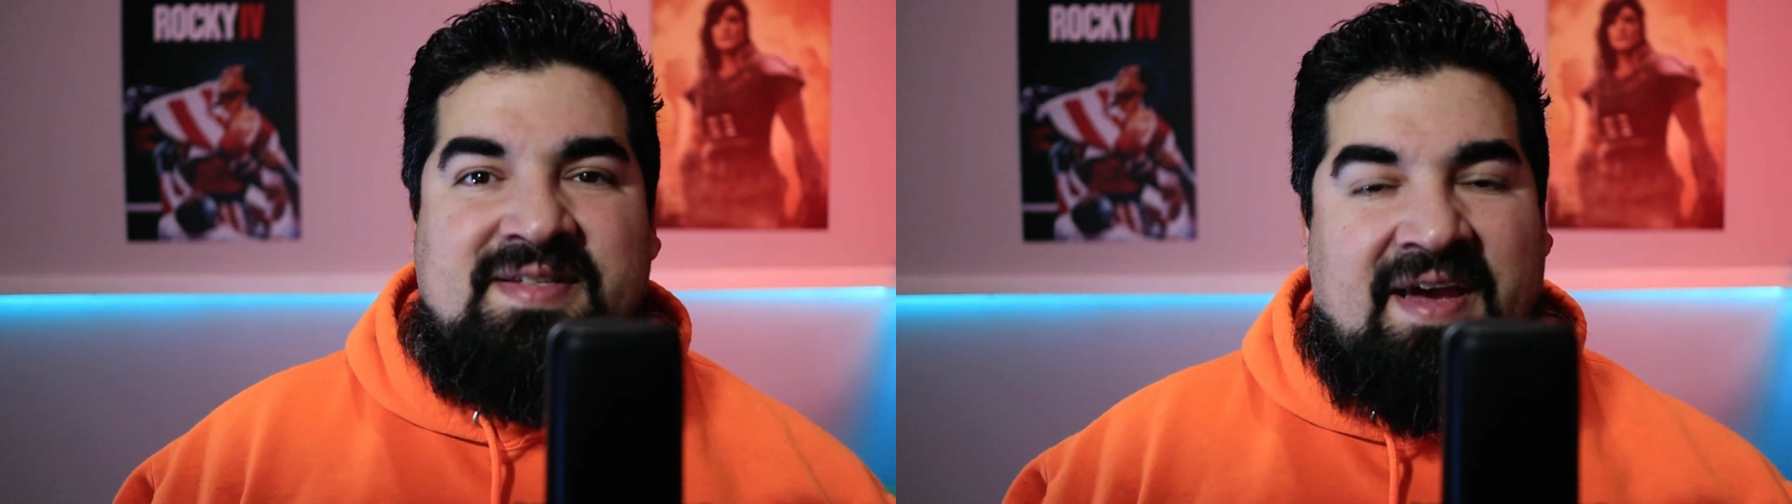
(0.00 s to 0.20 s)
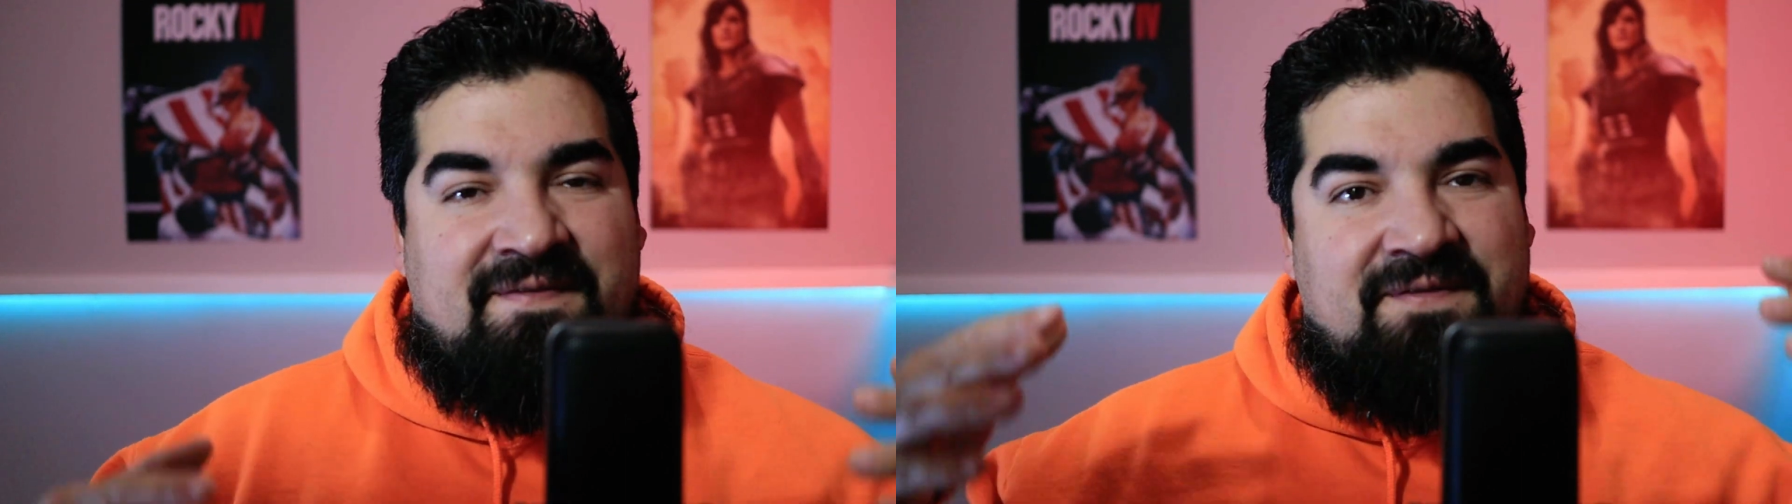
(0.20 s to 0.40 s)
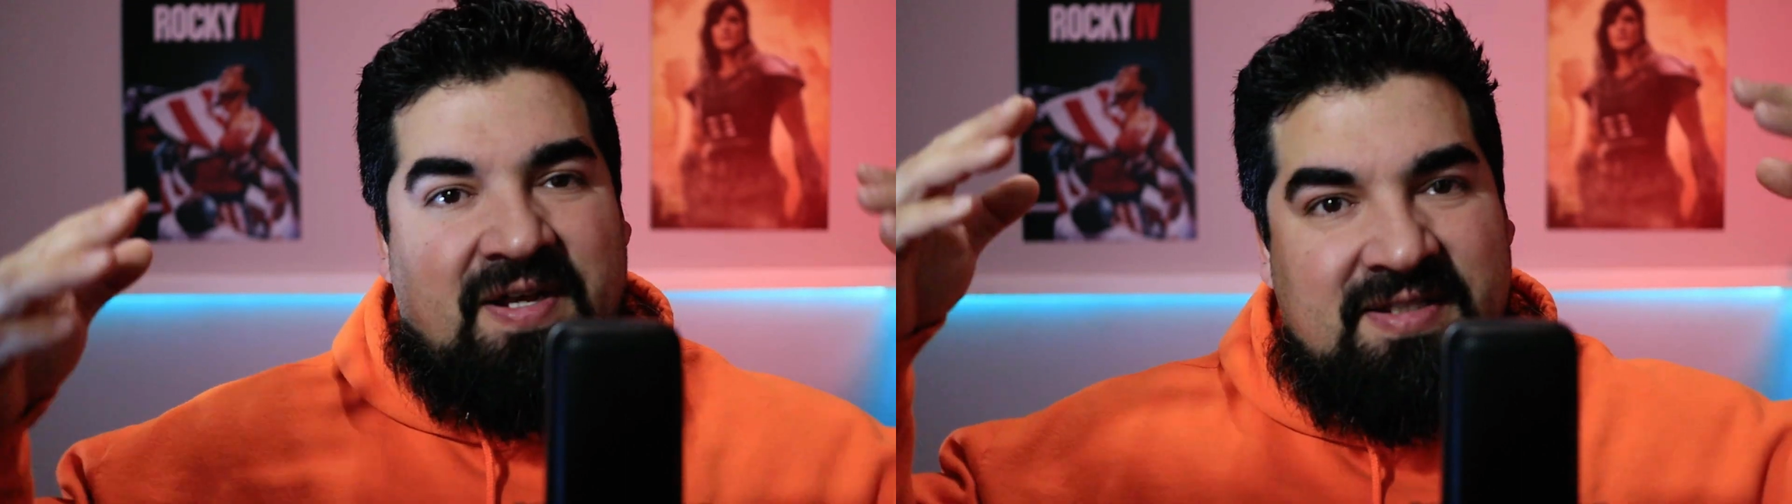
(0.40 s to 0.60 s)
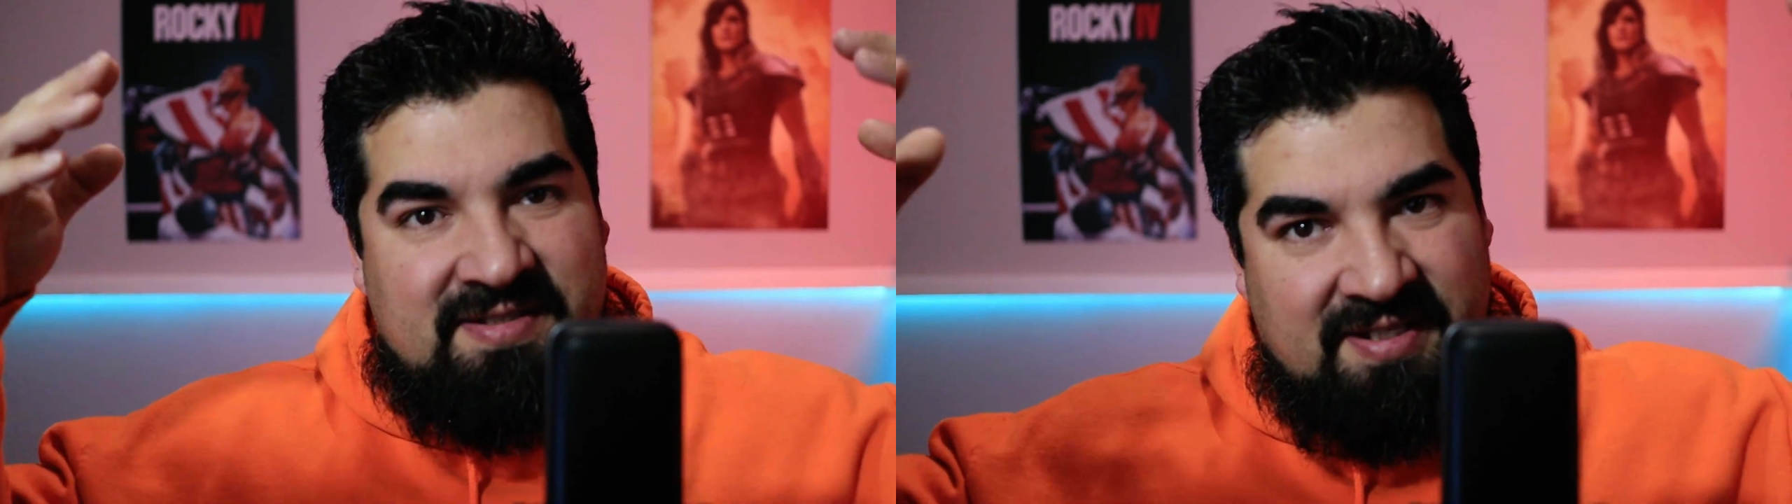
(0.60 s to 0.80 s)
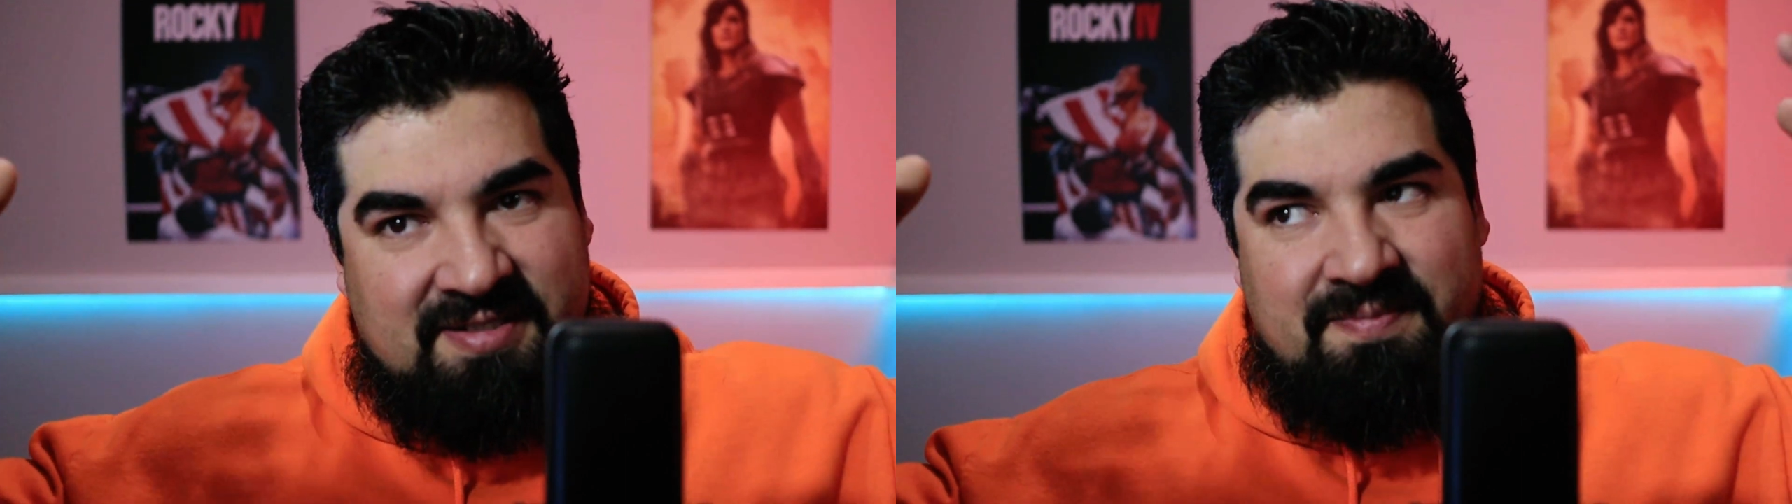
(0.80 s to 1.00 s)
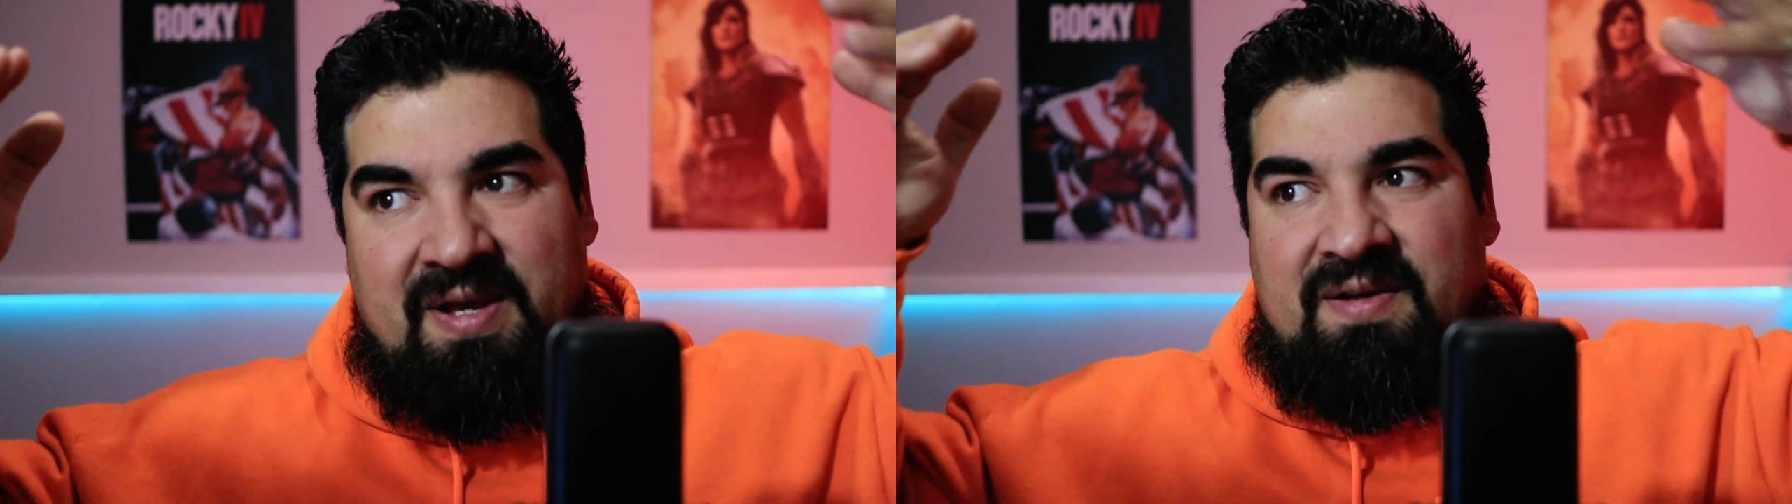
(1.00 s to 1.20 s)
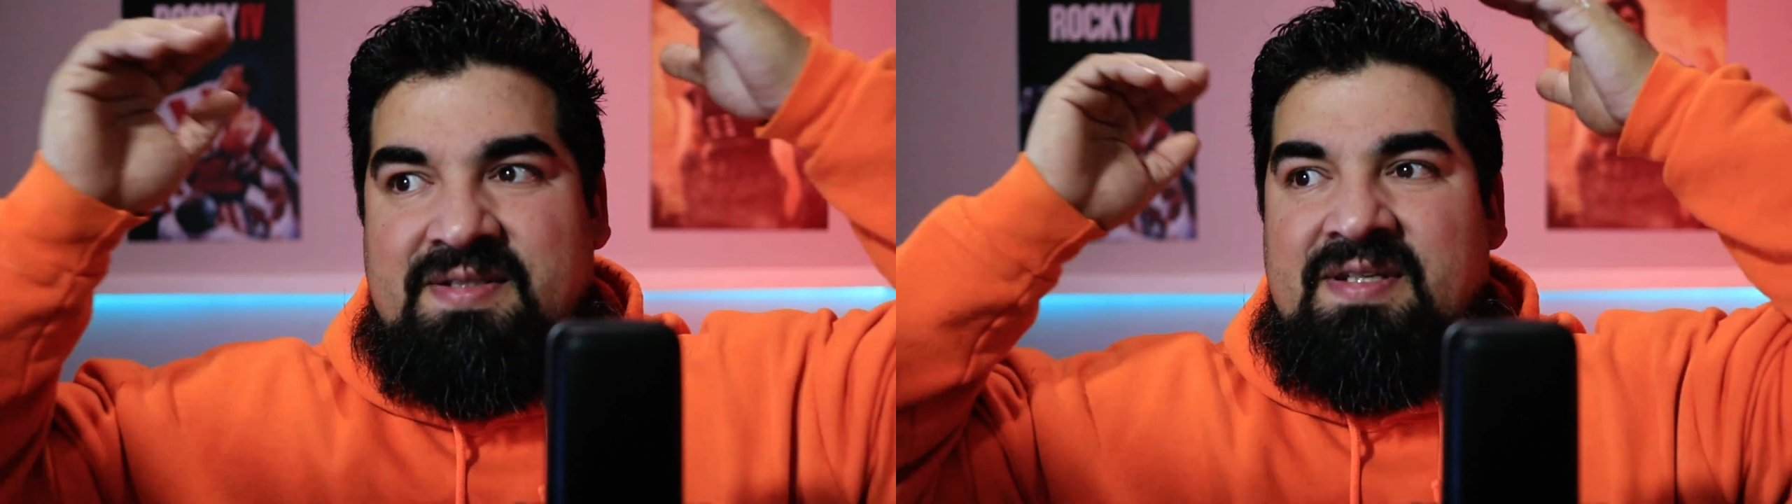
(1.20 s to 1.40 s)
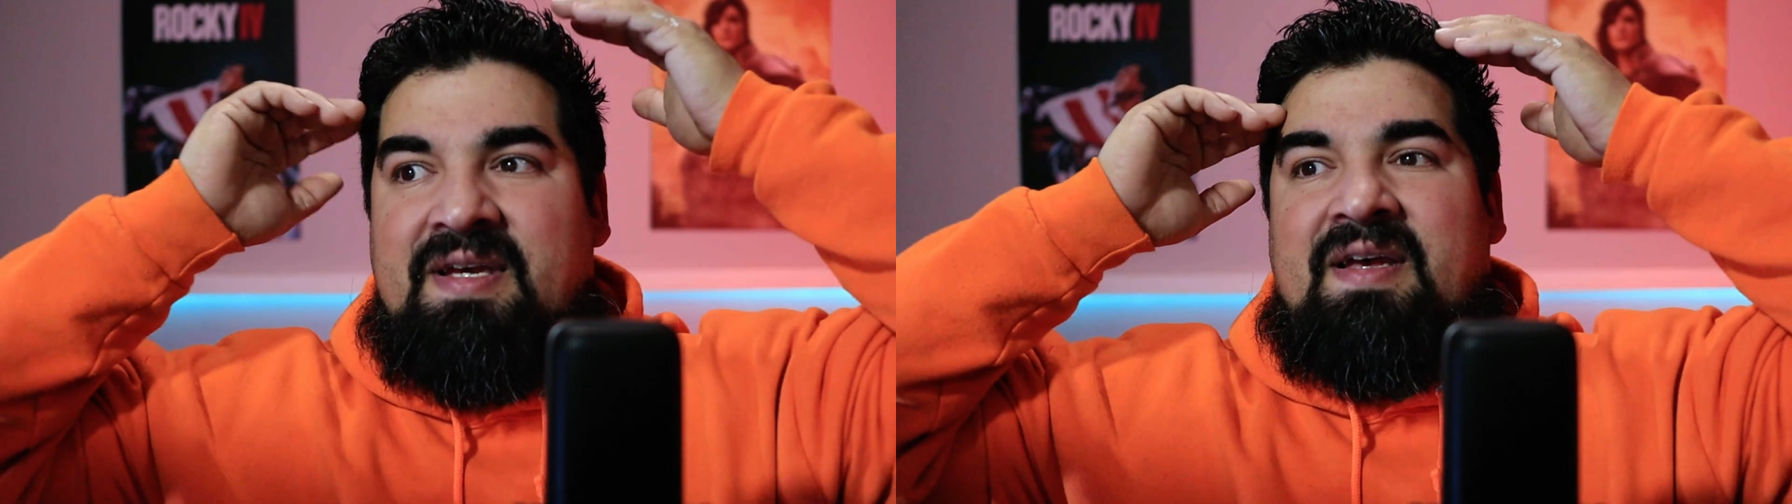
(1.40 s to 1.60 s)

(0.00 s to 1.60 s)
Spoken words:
I fed the 6 milks.